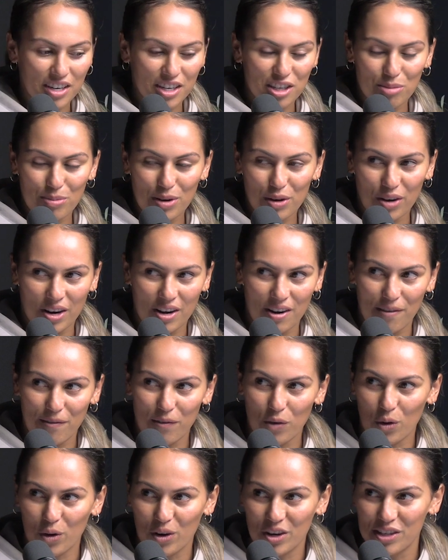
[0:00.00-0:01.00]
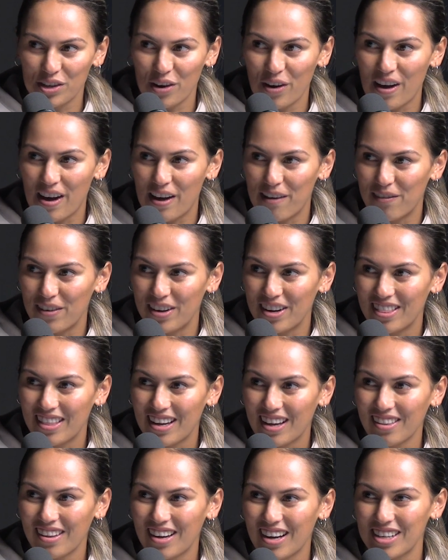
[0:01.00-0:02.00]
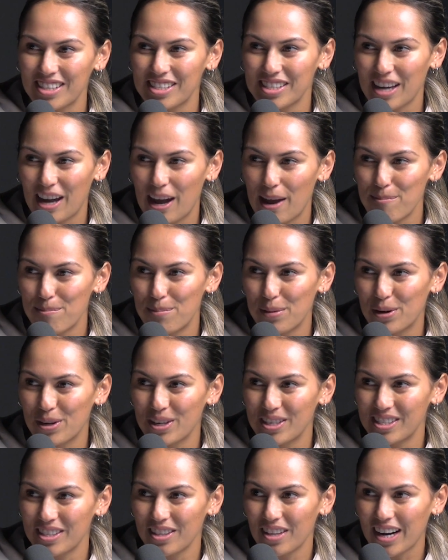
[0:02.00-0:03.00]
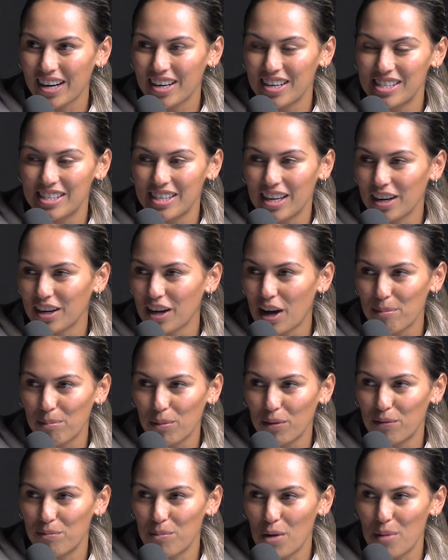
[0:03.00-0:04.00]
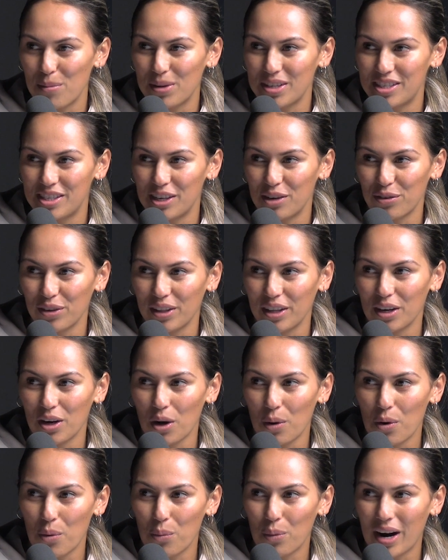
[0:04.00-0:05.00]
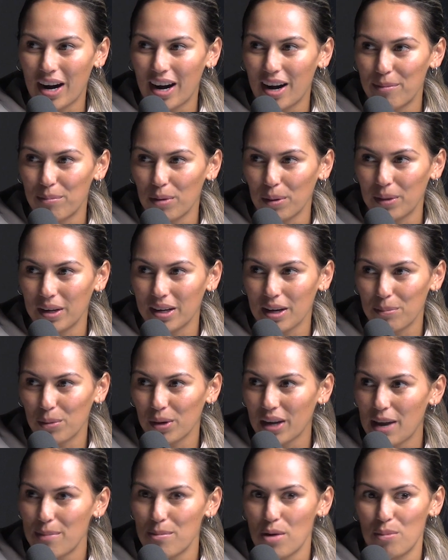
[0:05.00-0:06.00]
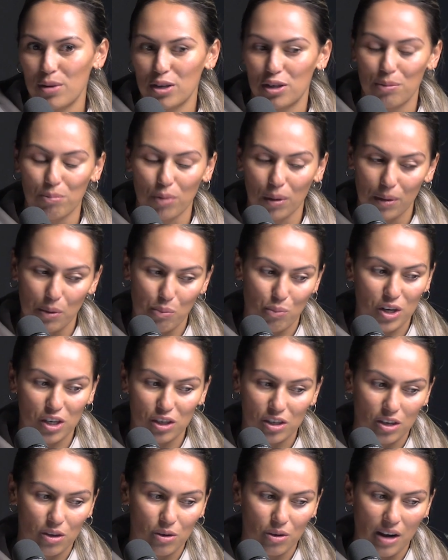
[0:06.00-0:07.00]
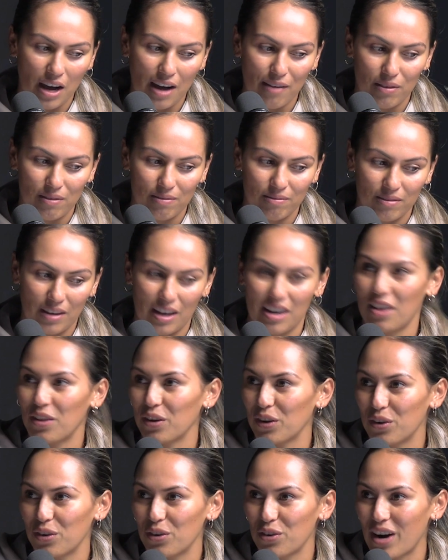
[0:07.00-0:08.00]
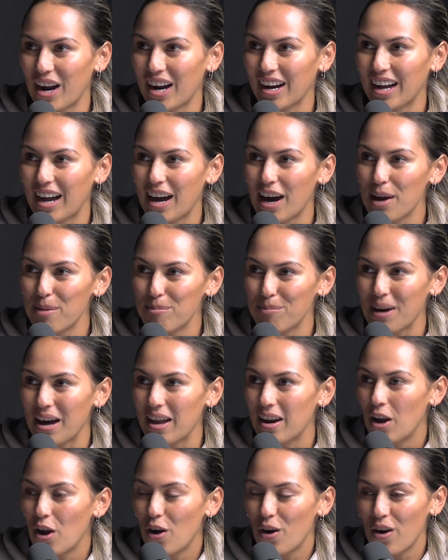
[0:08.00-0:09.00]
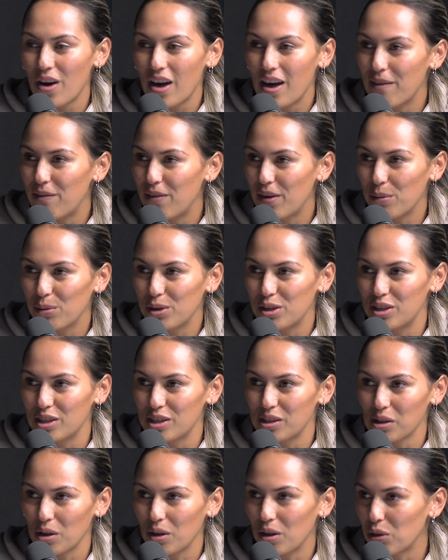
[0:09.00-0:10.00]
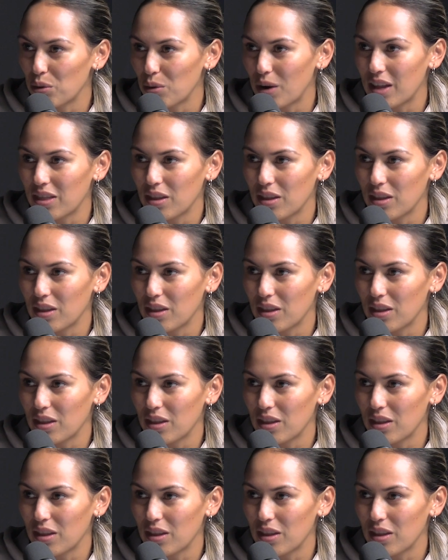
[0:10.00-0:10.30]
that she needs to be credited for is her effort in that yeah, last game 100%. because like you said a couple of moments didn't really go away, probably a couple of key moments she probably wished she could have another crack at, but her effort was just solid